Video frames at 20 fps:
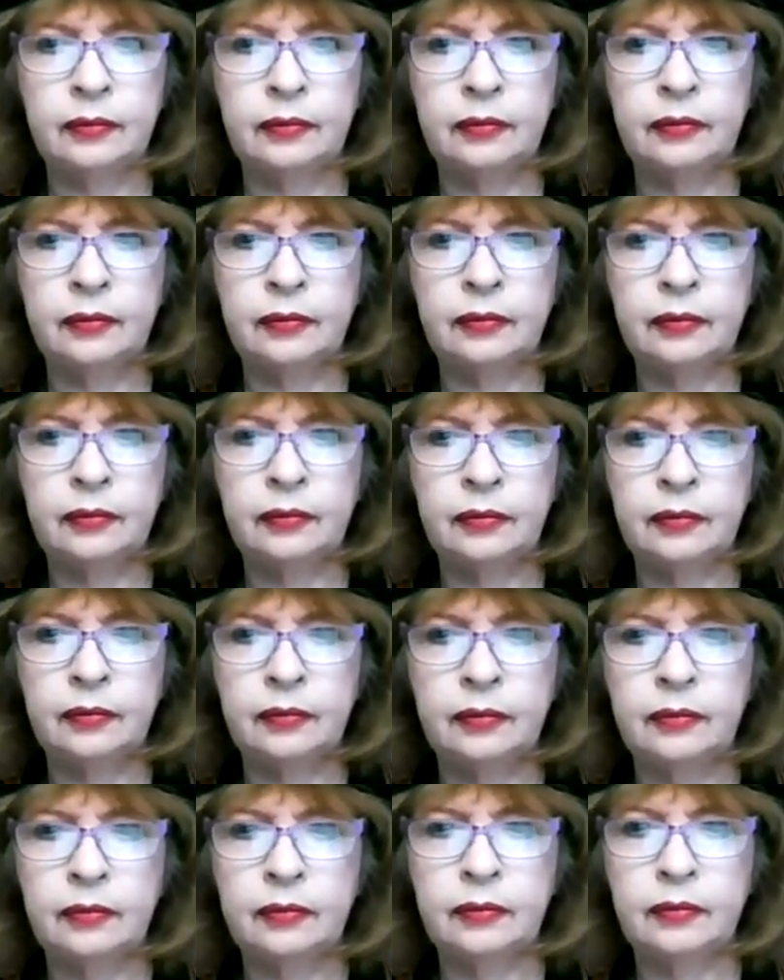
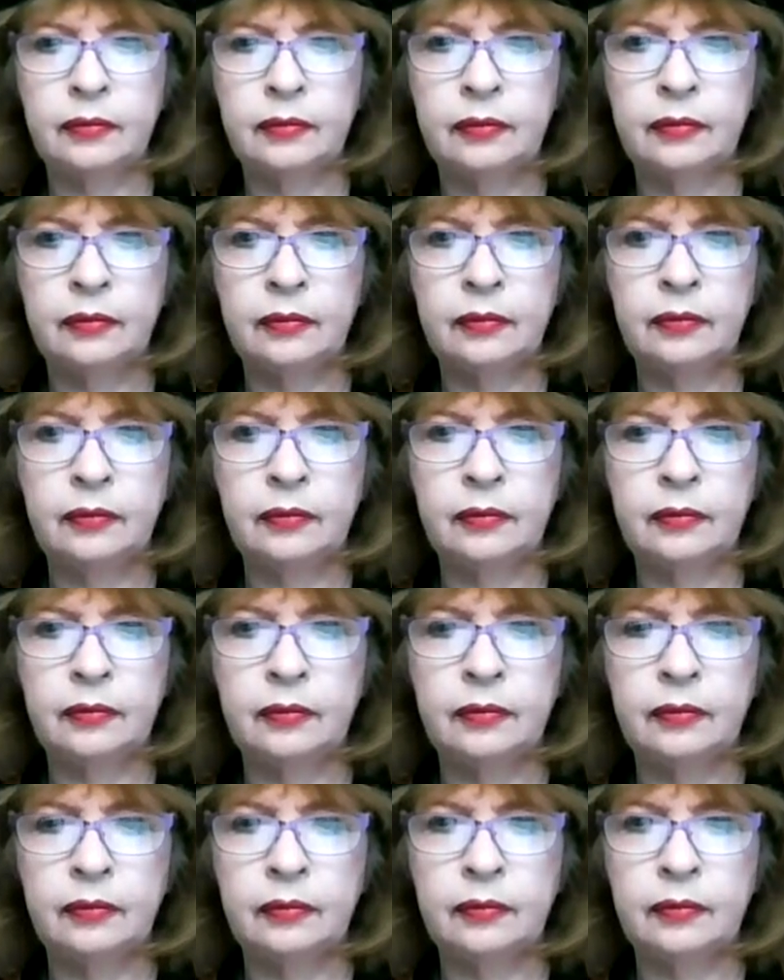
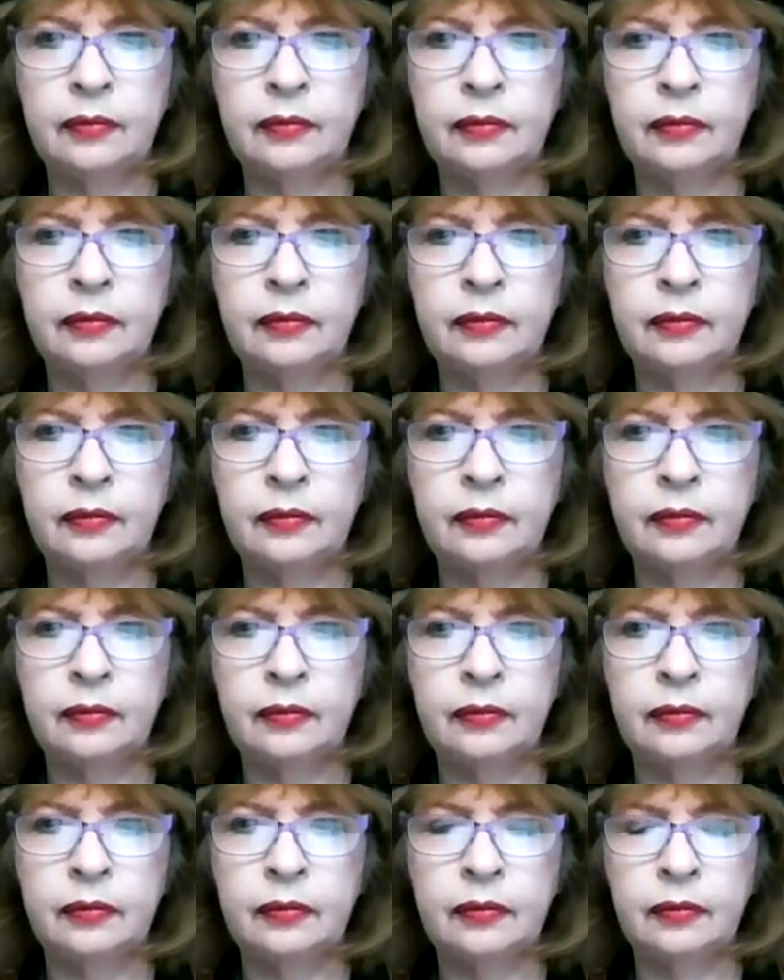
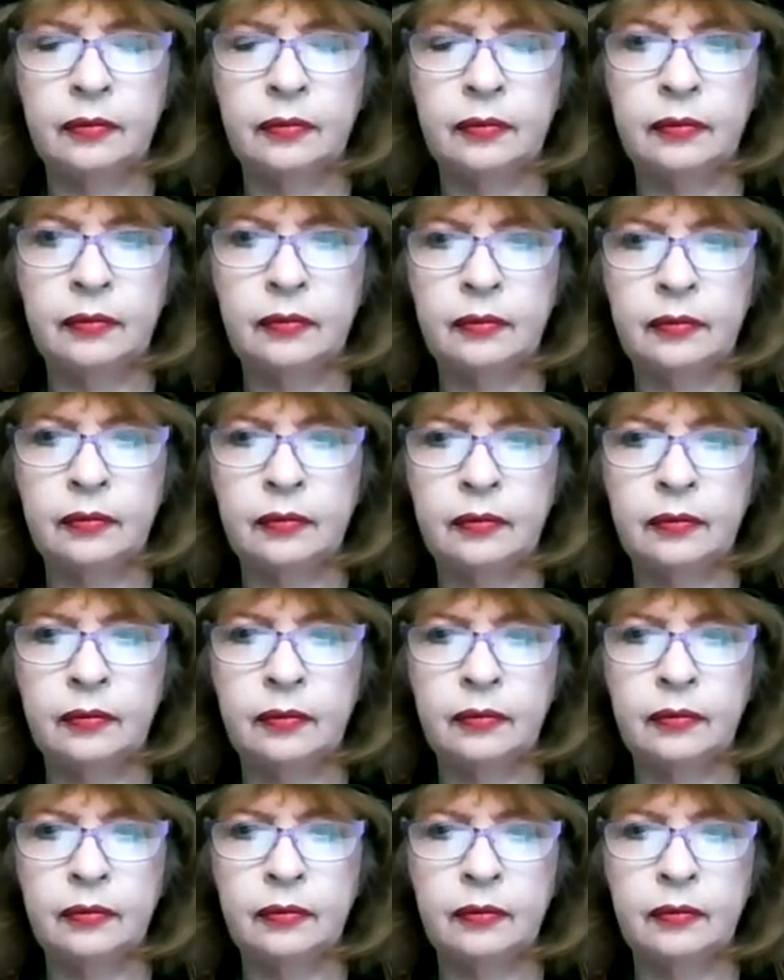
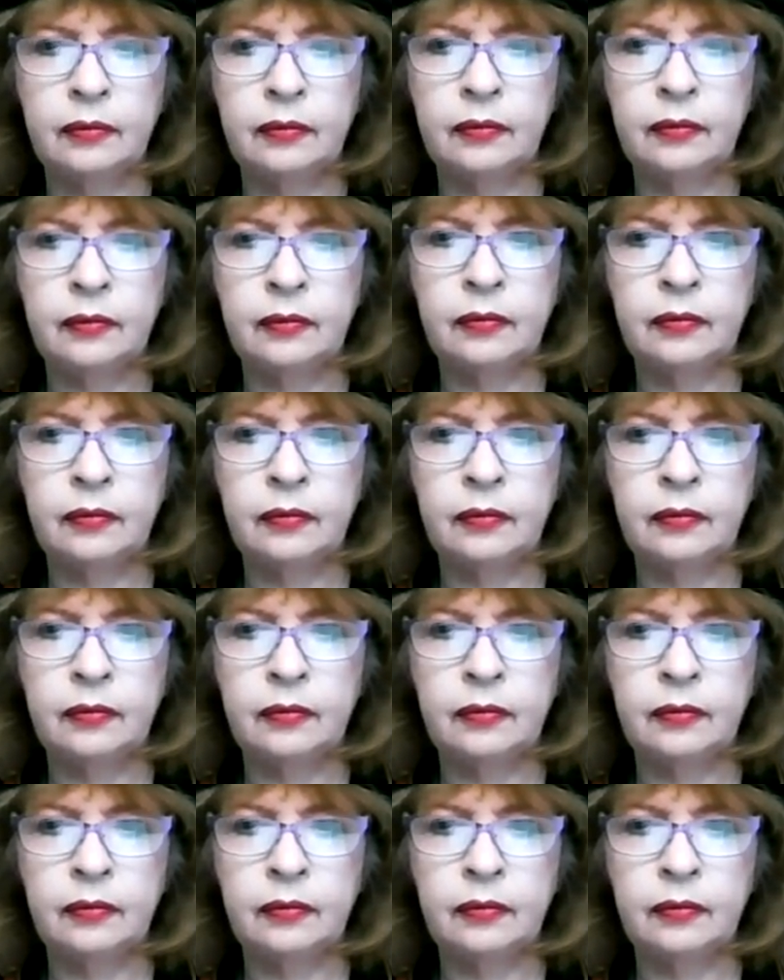[no speech]